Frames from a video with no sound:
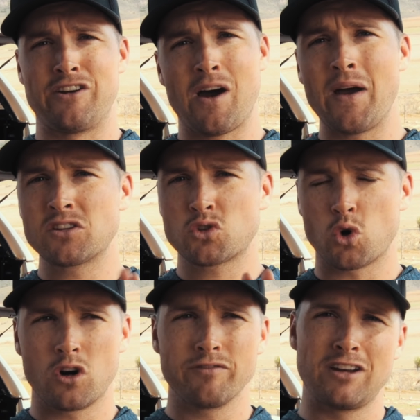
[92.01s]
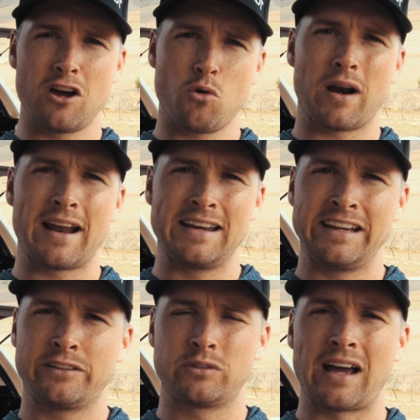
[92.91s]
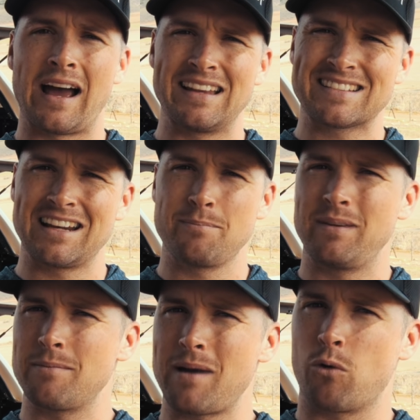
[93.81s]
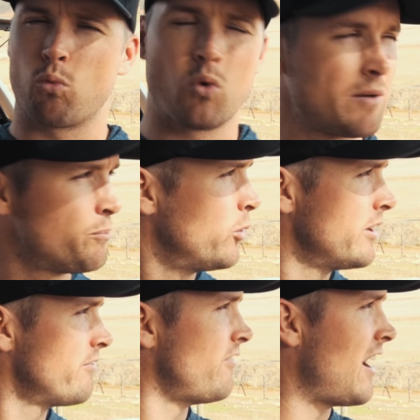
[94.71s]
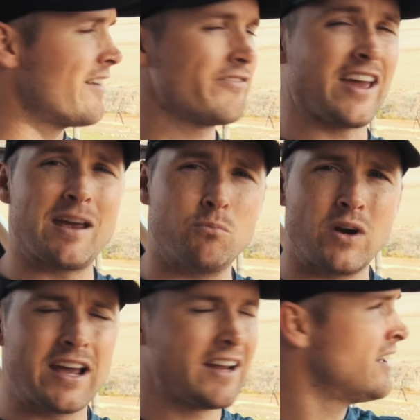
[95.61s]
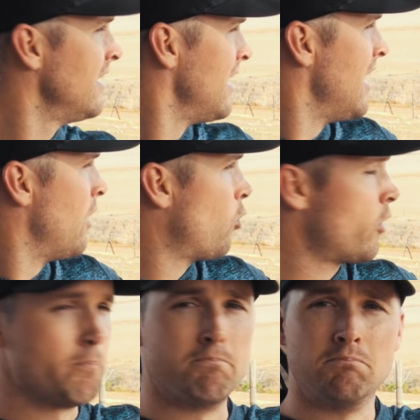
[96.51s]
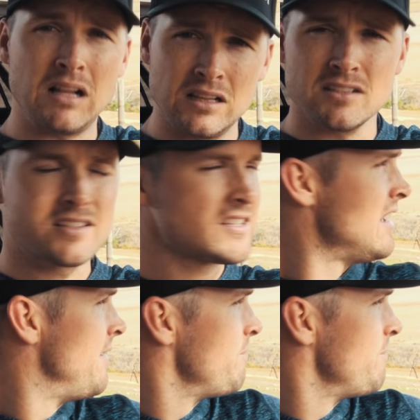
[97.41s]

Now I sort of know what I need to dial. It's going to be about 1.5 MRAD or mils